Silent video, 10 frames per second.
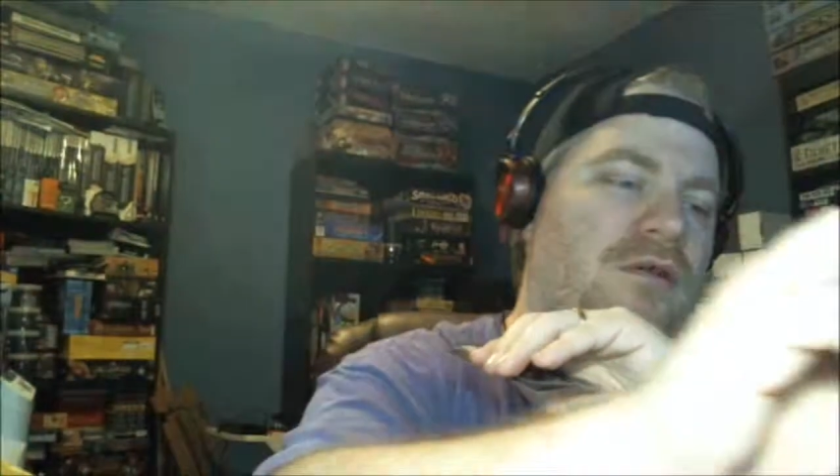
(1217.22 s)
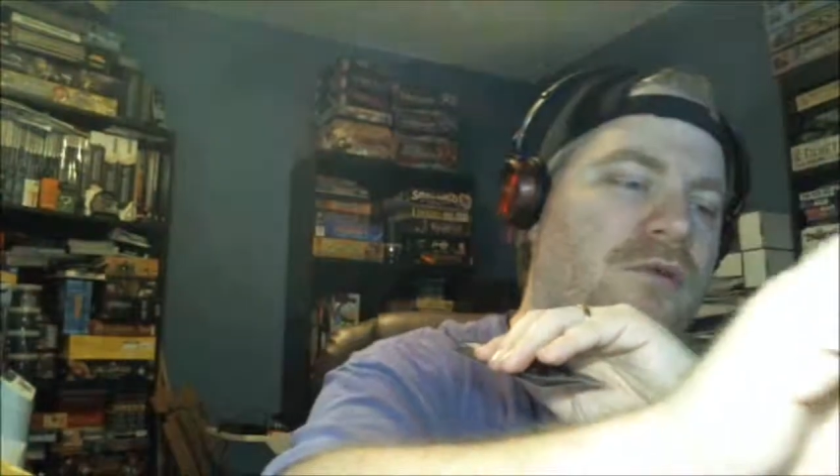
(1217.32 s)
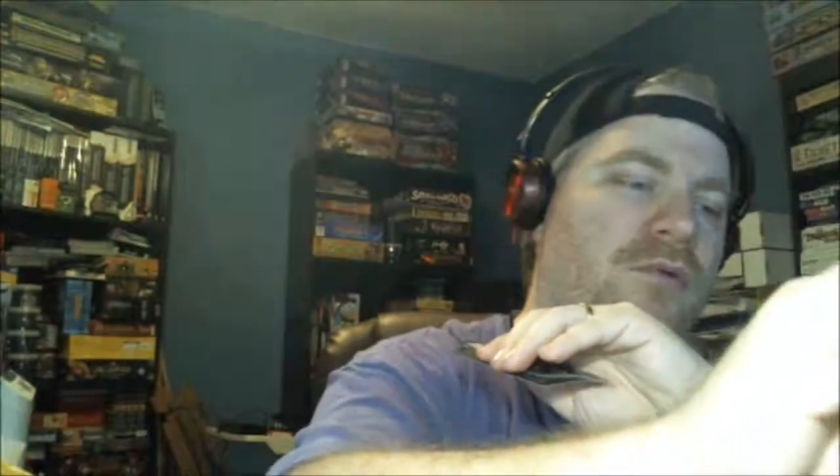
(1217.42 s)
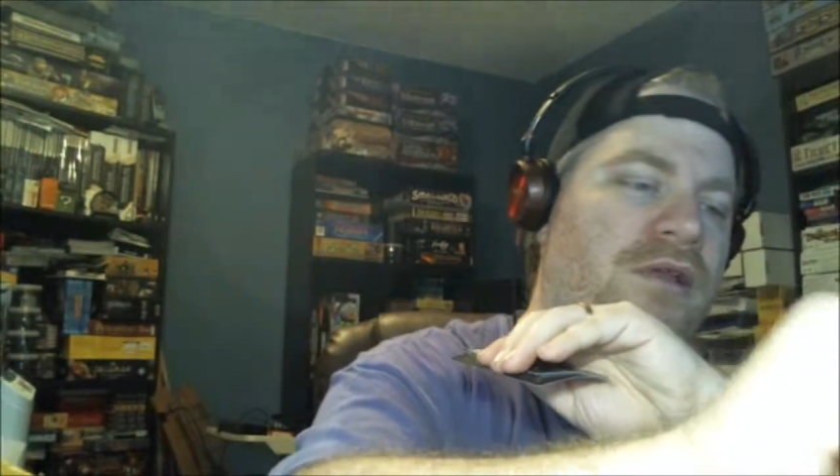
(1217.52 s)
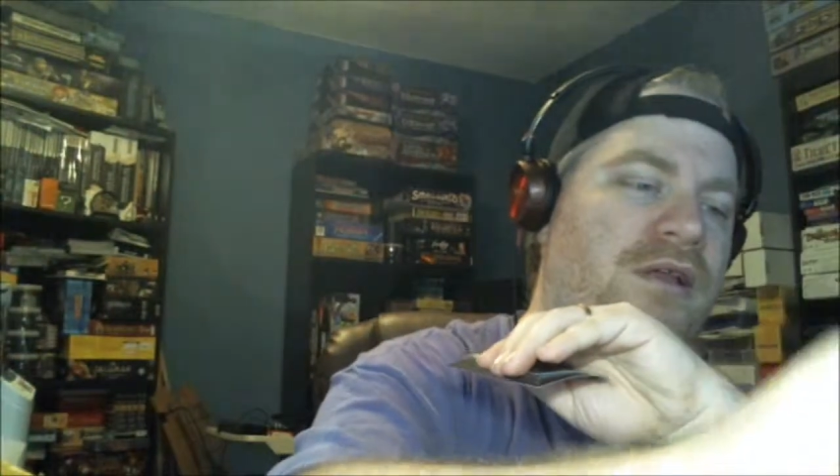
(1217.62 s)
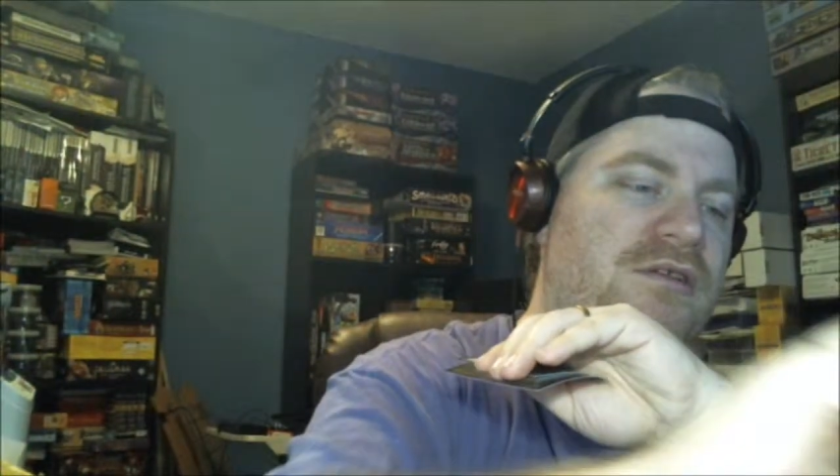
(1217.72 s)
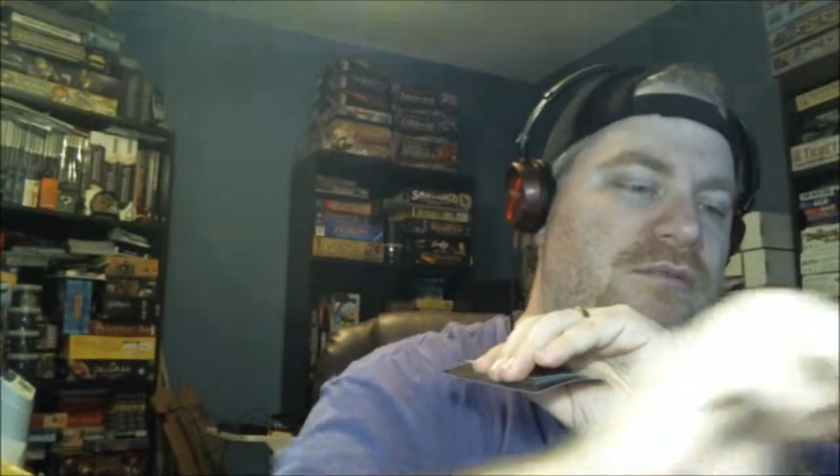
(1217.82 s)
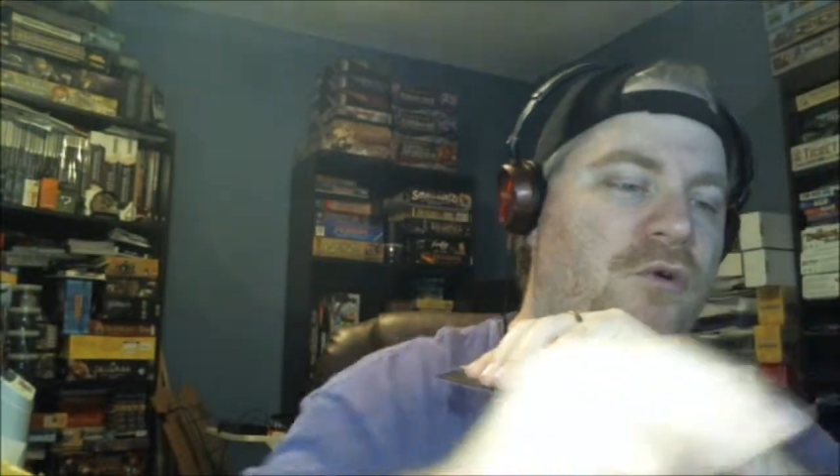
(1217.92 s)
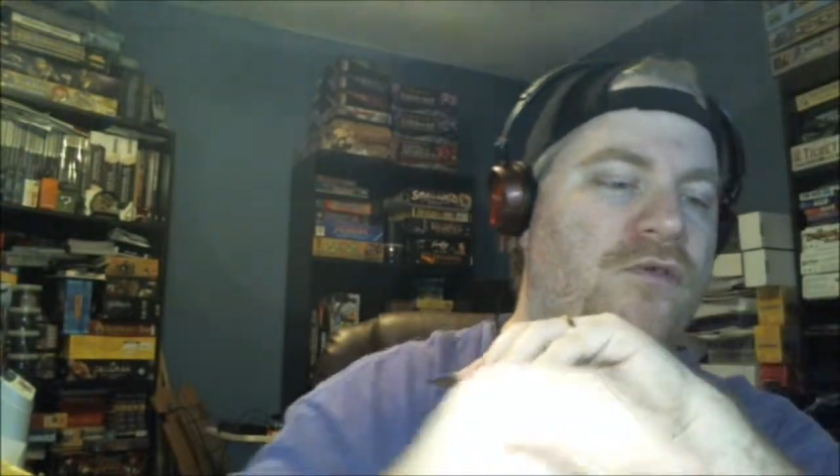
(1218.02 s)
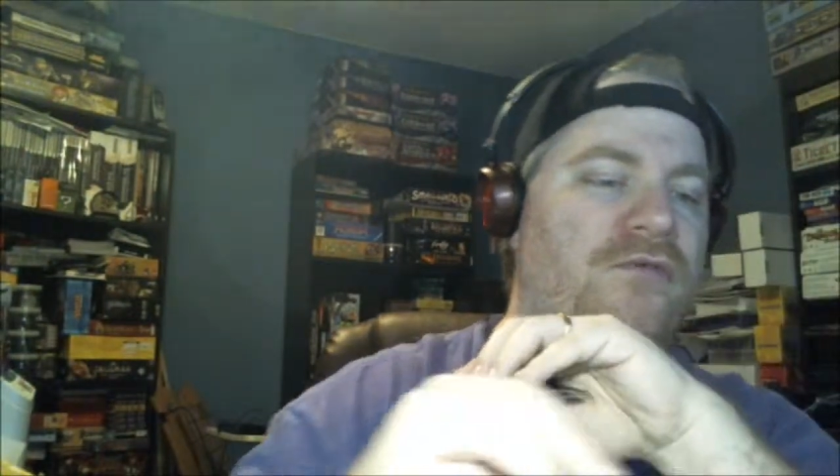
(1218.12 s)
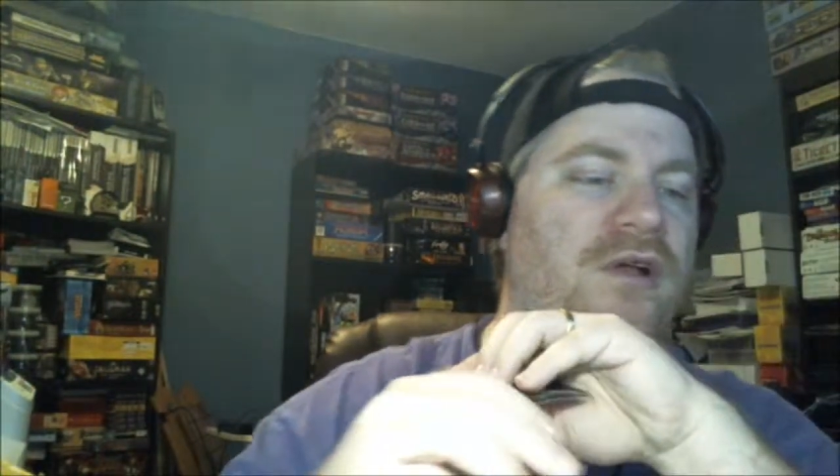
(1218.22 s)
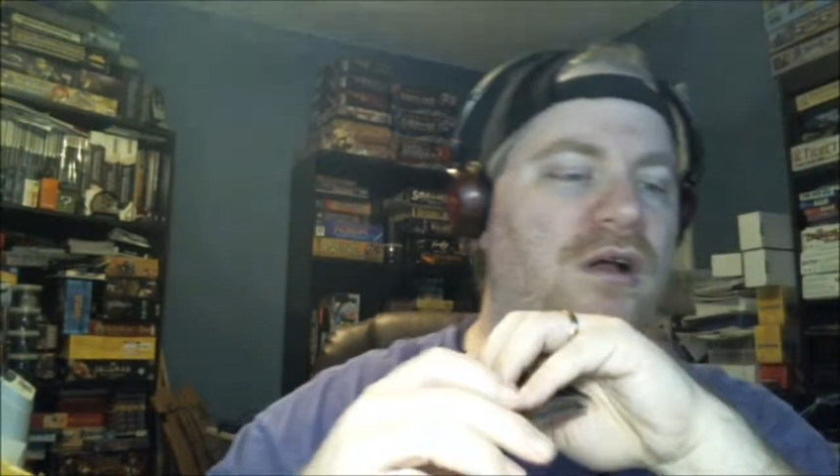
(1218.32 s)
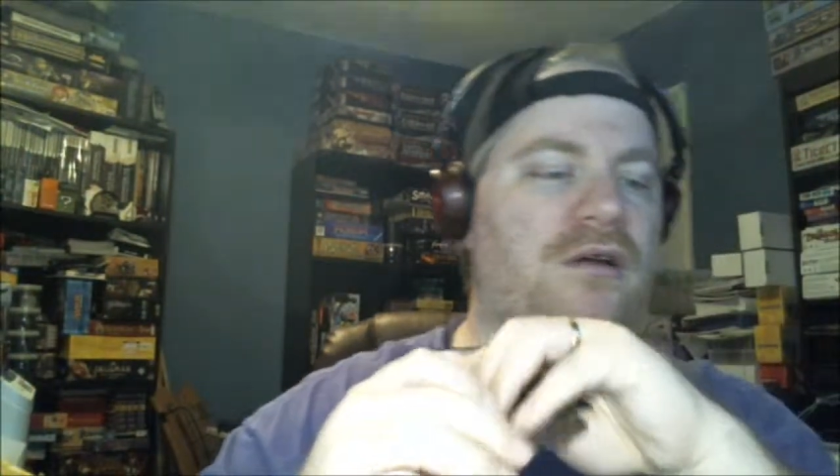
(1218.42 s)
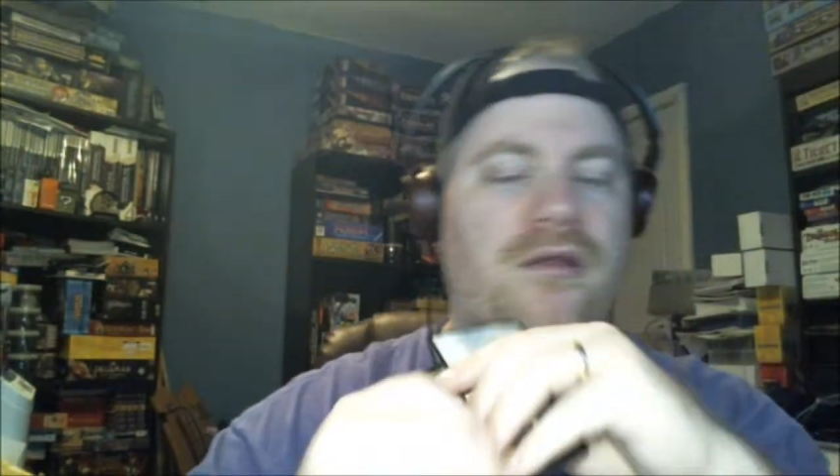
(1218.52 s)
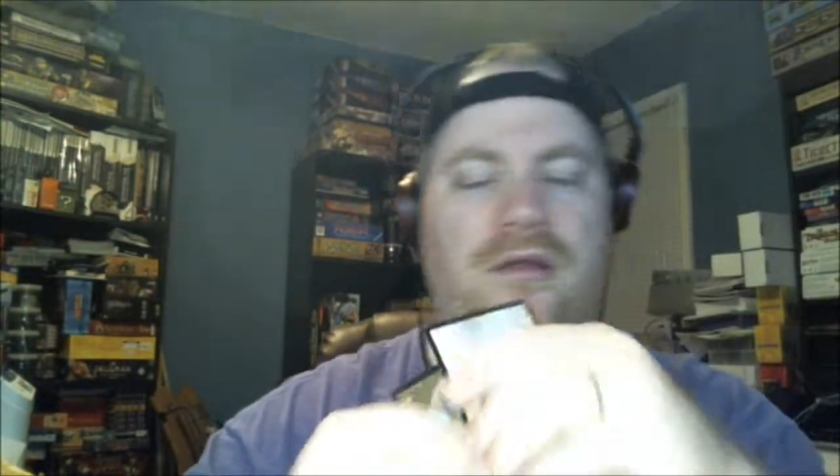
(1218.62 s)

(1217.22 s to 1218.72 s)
really nice morph card.